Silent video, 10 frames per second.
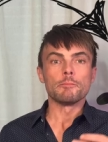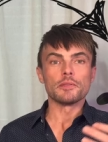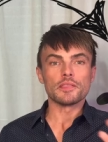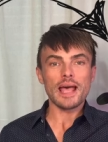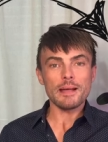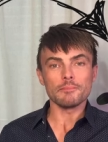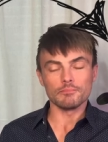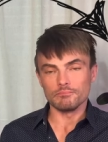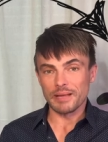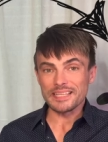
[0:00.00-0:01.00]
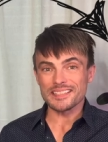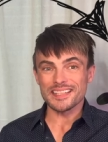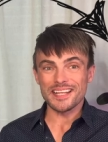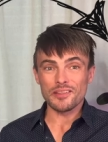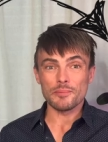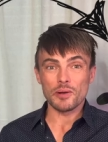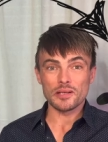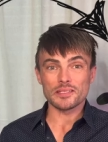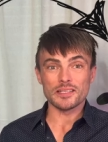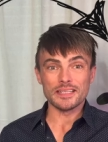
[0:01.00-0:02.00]
But that makes the other
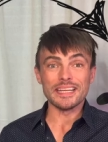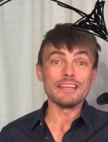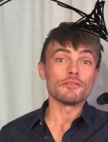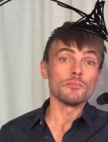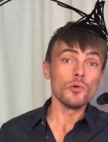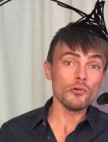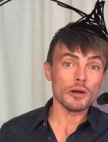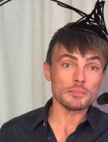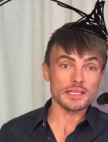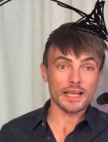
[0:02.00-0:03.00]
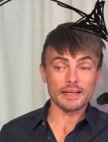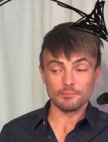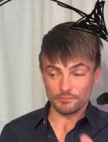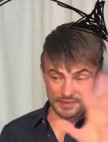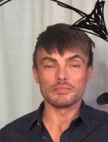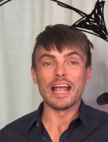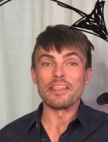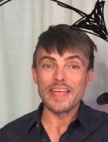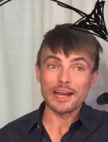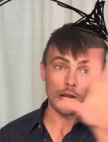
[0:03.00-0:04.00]
person even more upset,
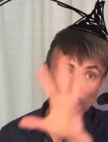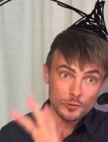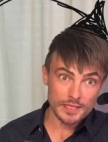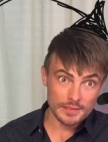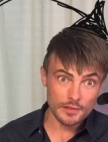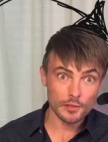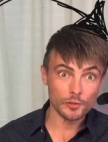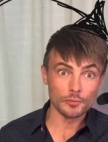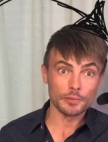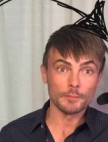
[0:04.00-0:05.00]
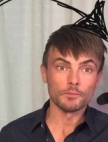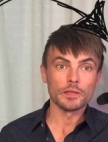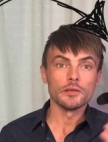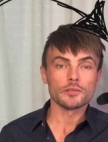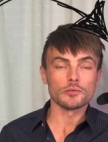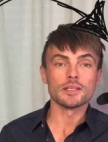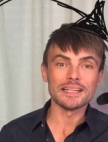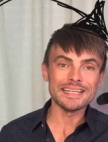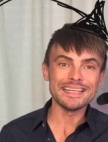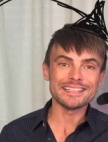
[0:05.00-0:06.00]
and that closes the loop.
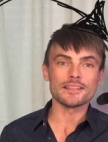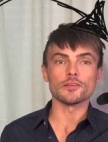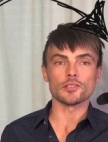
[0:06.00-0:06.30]
So is the